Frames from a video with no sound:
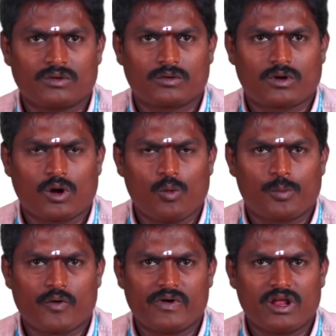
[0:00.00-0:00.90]
cloud
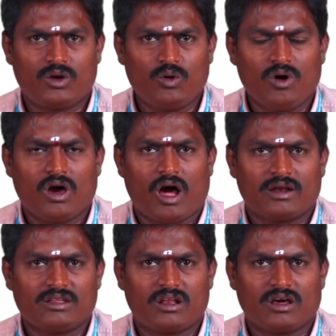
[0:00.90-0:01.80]
provider to
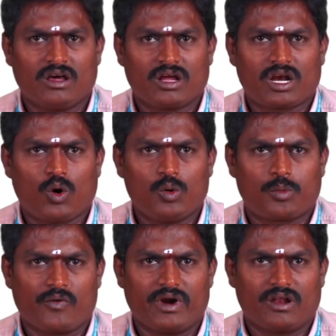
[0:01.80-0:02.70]
another cloud
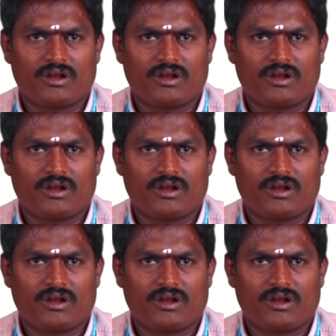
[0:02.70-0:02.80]
provider.